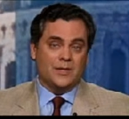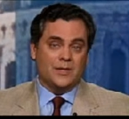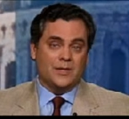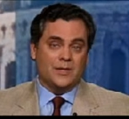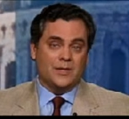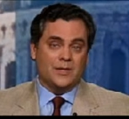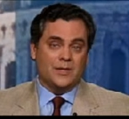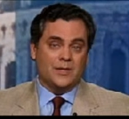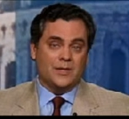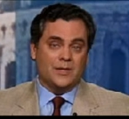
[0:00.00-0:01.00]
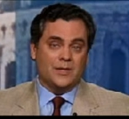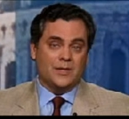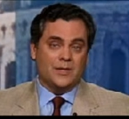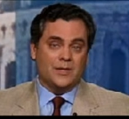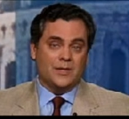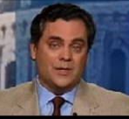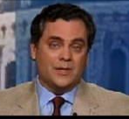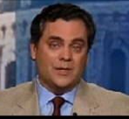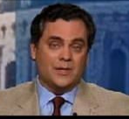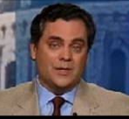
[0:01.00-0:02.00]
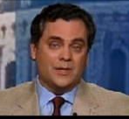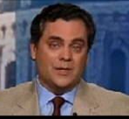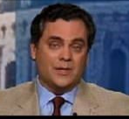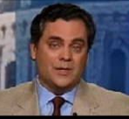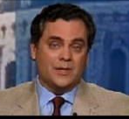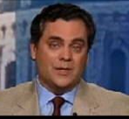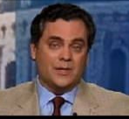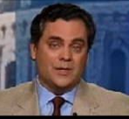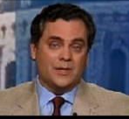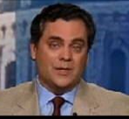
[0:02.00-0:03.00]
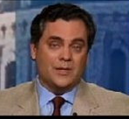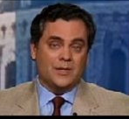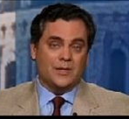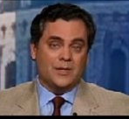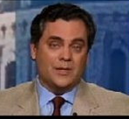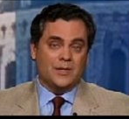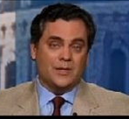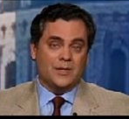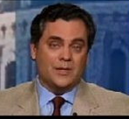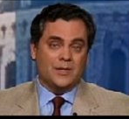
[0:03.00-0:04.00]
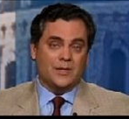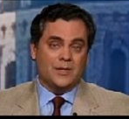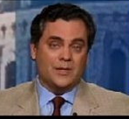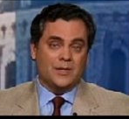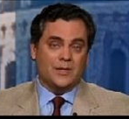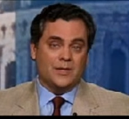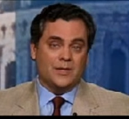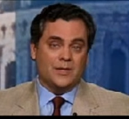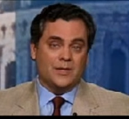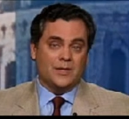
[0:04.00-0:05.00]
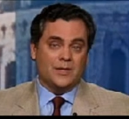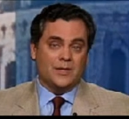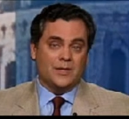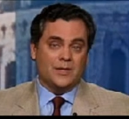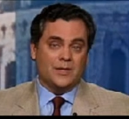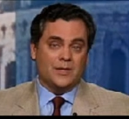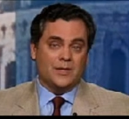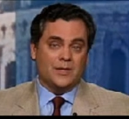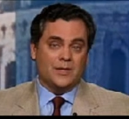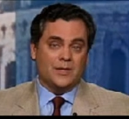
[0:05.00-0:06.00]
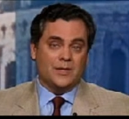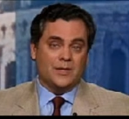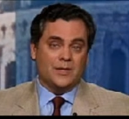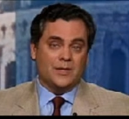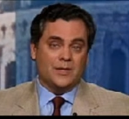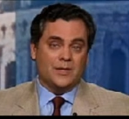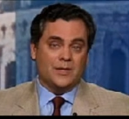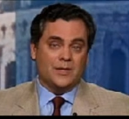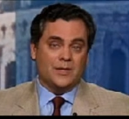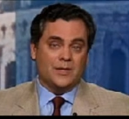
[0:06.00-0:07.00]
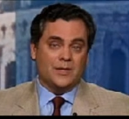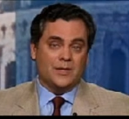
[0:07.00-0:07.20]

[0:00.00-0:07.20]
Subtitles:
The face doesn't move, so there is nothing to read.